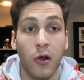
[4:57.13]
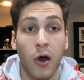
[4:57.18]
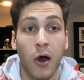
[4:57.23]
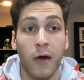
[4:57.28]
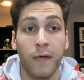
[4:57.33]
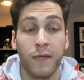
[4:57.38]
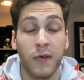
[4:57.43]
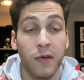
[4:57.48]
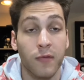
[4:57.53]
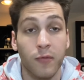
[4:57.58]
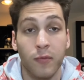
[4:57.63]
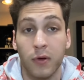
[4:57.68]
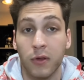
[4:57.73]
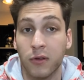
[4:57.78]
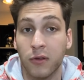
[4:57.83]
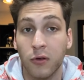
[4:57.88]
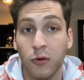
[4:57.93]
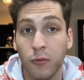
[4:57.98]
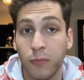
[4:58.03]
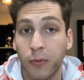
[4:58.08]
off even
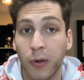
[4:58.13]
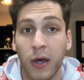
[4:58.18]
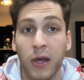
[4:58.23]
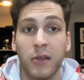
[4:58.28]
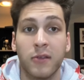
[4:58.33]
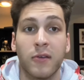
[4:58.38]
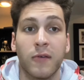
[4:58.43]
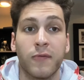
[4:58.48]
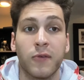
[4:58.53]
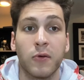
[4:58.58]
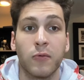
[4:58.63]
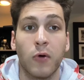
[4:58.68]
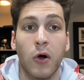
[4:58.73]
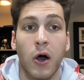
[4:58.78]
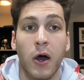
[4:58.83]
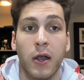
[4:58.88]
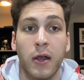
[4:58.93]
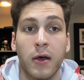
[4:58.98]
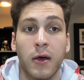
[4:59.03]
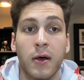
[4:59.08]
with 2 plates if you
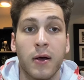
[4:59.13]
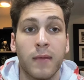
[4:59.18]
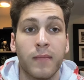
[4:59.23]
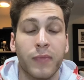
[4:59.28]
want.